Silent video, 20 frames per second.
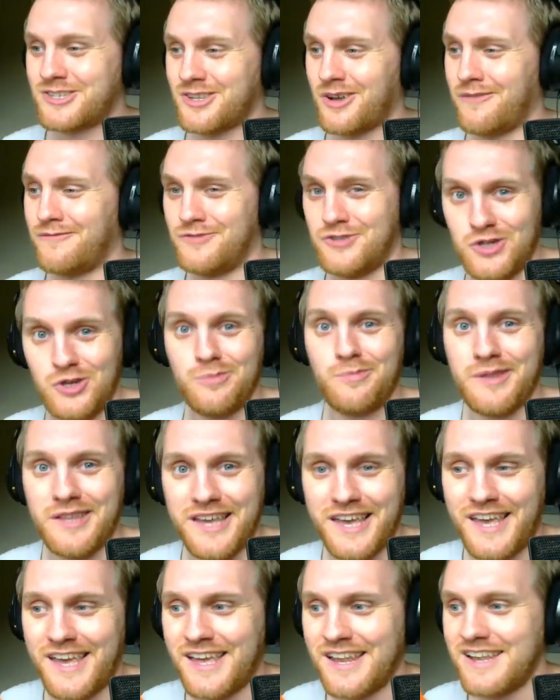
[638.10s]
just sort of
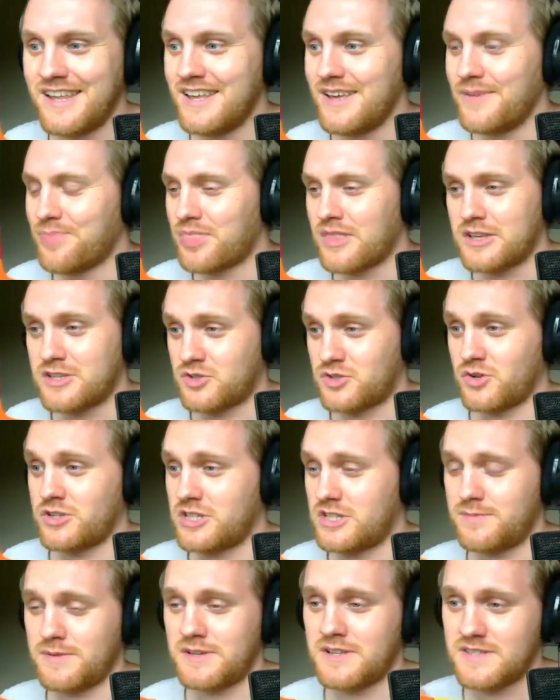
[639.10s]
duplicate
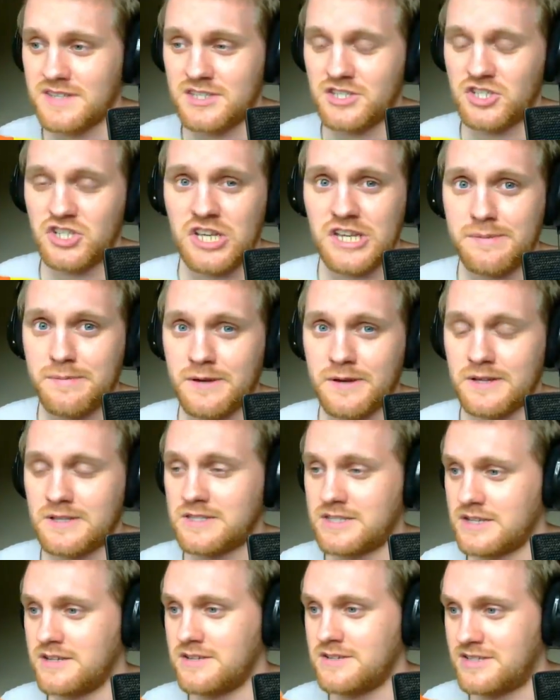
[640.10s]
structures because it's cheaper
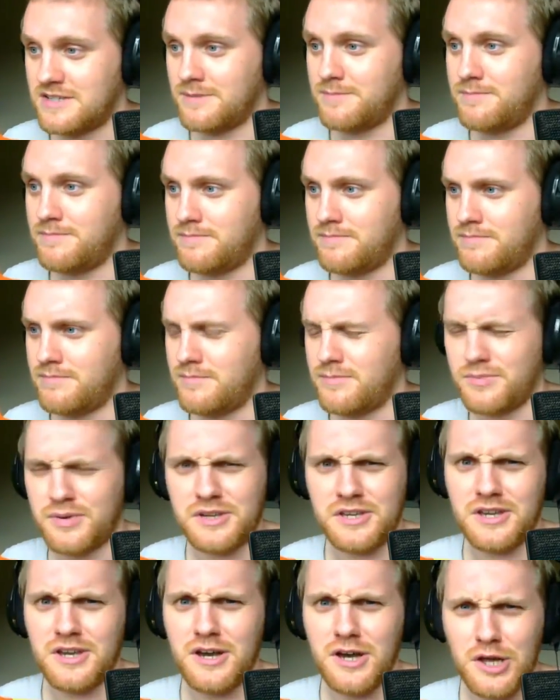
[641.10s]
to
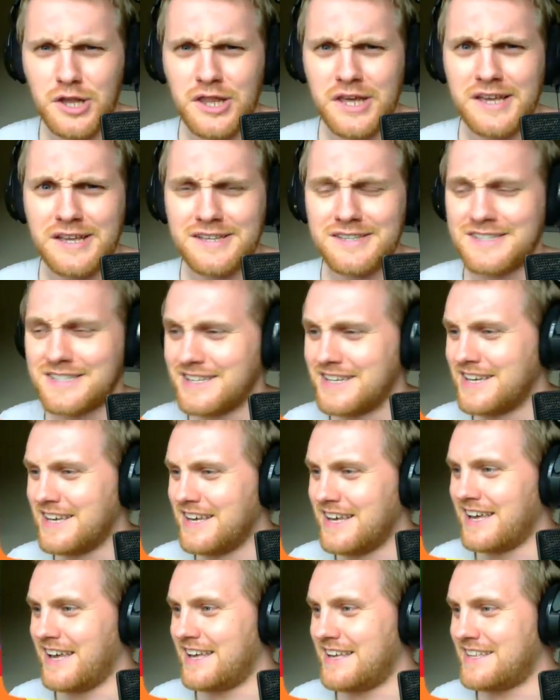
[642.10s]
procure things.
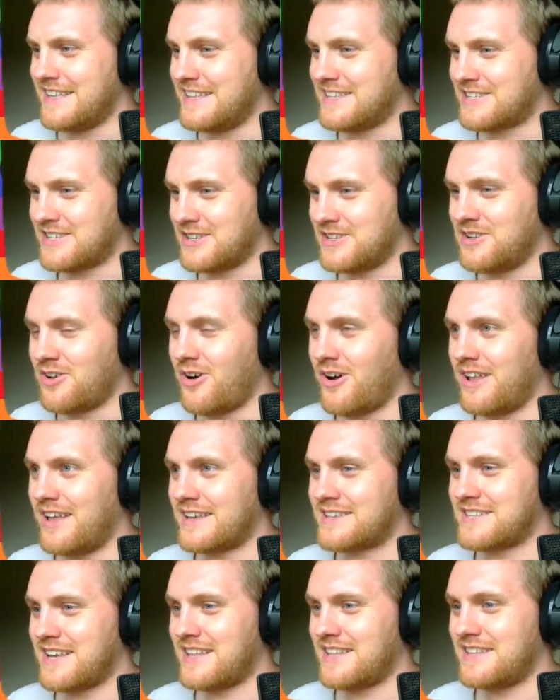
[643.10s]
So
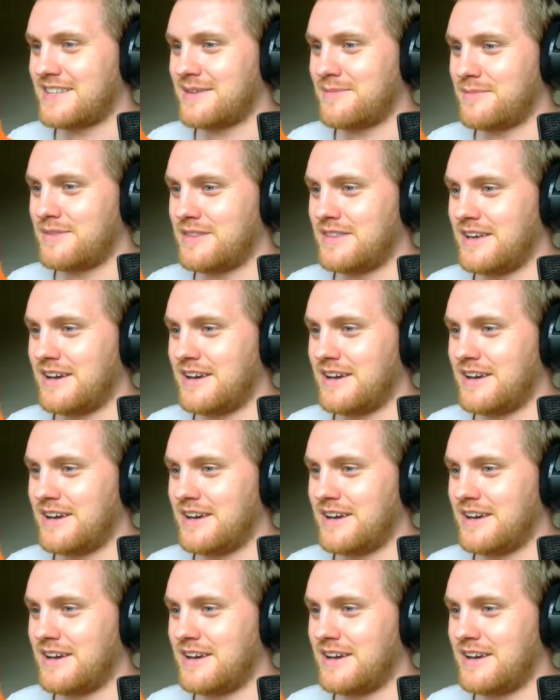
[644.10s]
not exactly